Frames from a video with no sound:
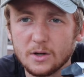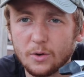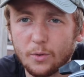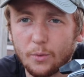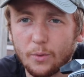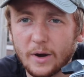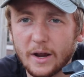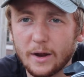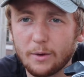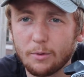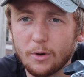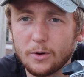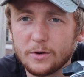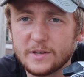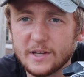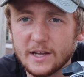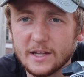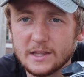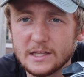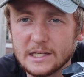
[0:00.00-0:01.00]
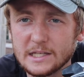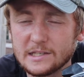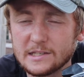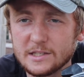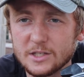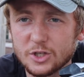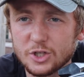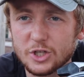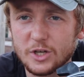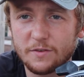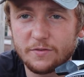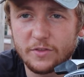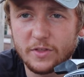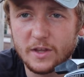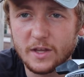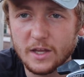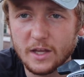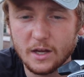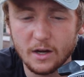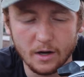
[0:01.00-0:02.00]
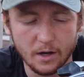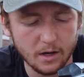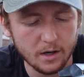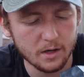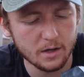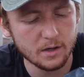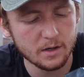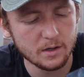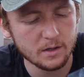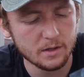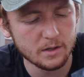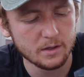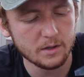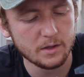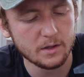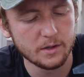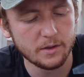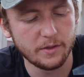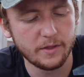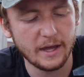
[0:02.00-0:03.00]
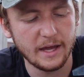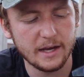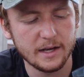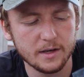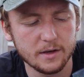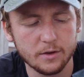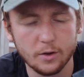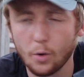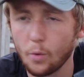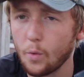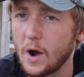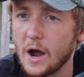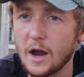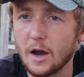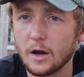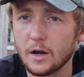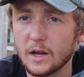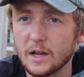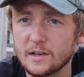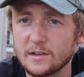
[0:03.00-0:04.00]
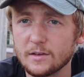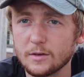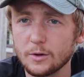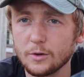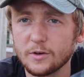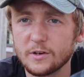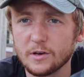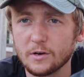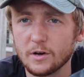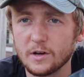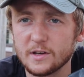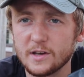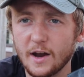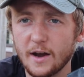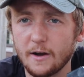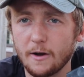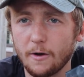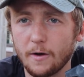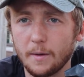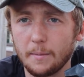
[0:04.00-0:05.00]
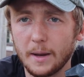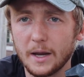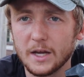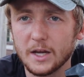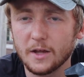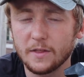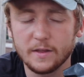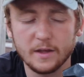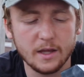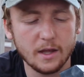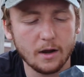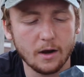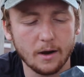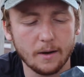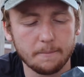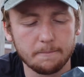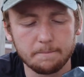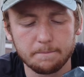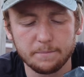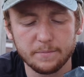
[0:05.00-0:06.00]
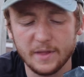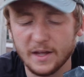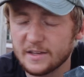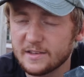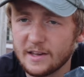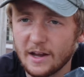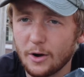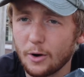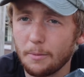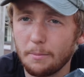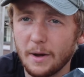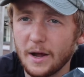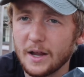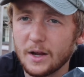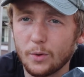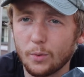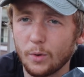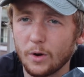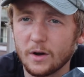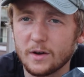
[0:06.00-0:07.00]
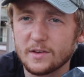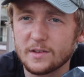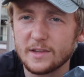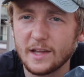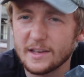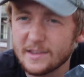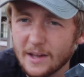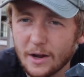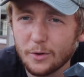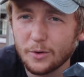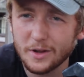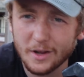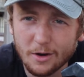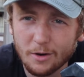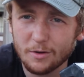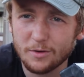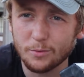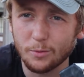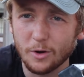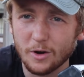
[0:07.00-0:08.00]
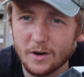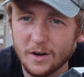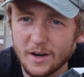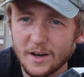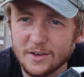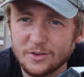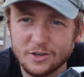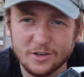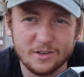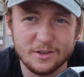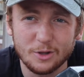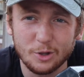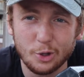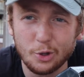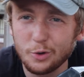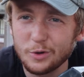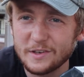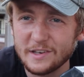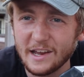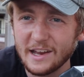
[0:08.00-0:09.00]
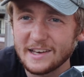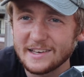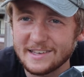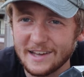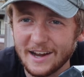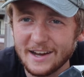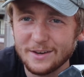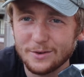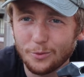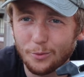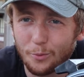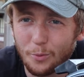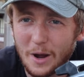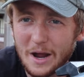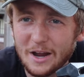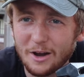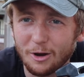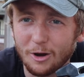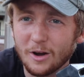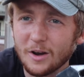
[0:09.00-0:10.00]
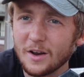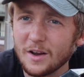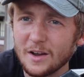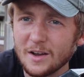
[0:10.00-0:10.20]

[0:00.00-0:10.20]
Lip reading: When I rotate this to shift the gear, then the wire gets looser and tighter depending on the gear. That's how a bike works. That's how gears work. It's just loose and tight wire.